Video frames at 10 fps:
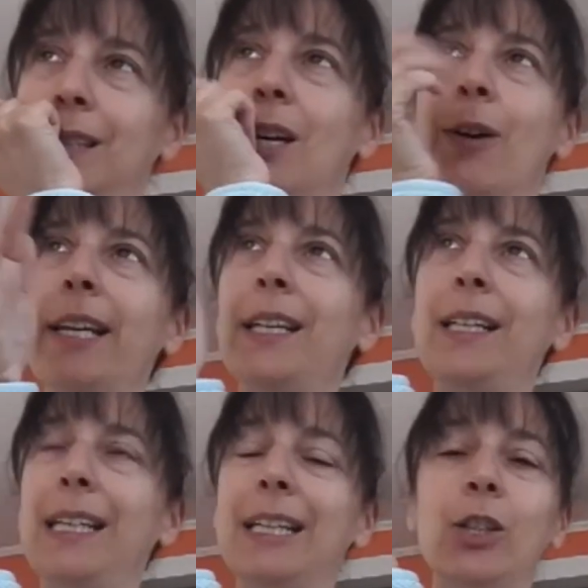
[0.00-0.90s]
I could
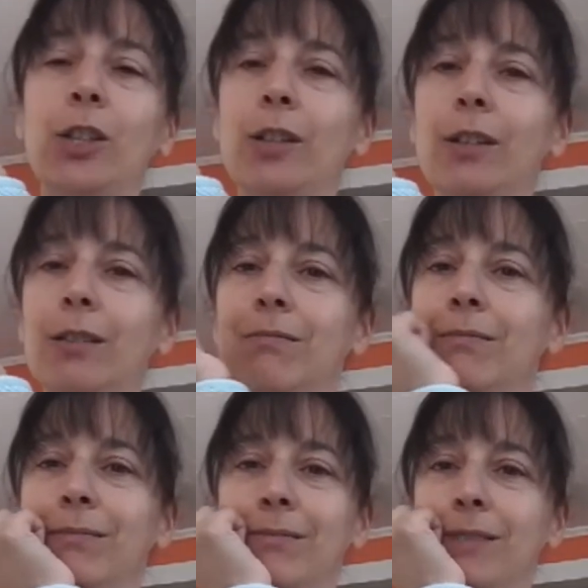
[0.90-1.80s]
hear her
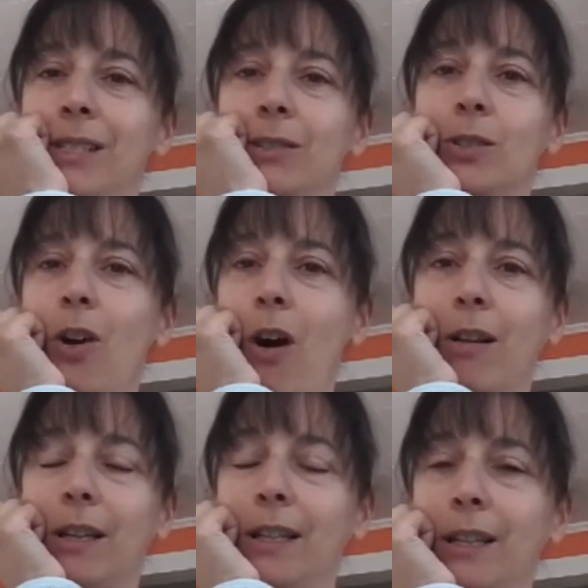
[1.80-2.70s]
still
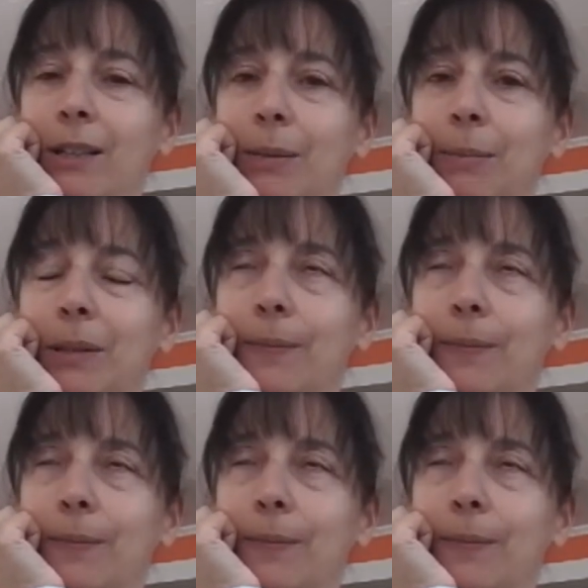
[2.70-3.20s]
calling him,